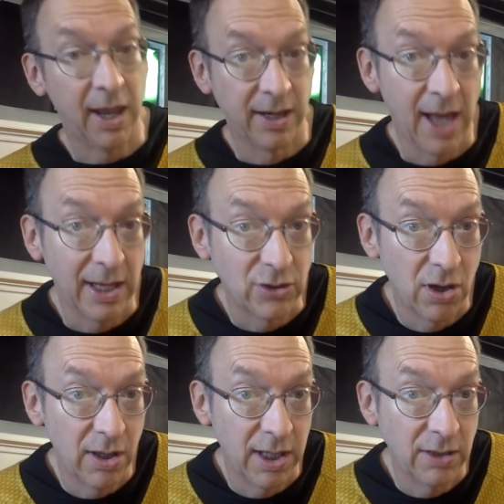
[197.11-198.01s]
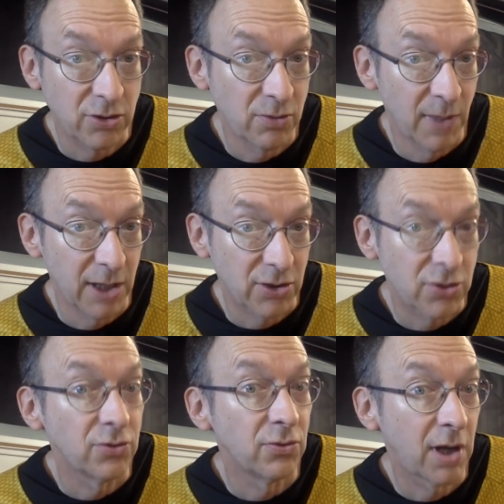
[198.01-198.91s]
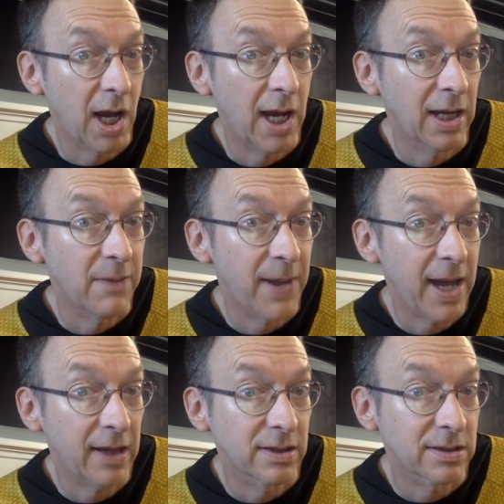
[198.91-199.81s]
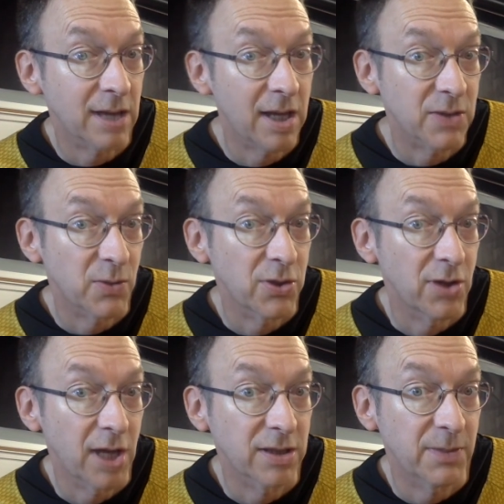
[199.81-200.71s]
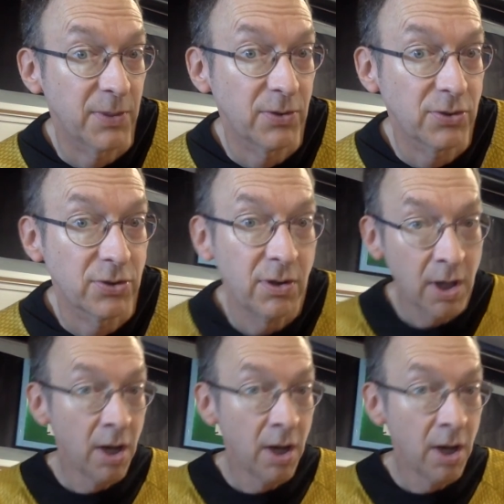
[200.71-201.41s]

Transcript: and not talking too much to Kylie Backenstoss when you're not supposed to.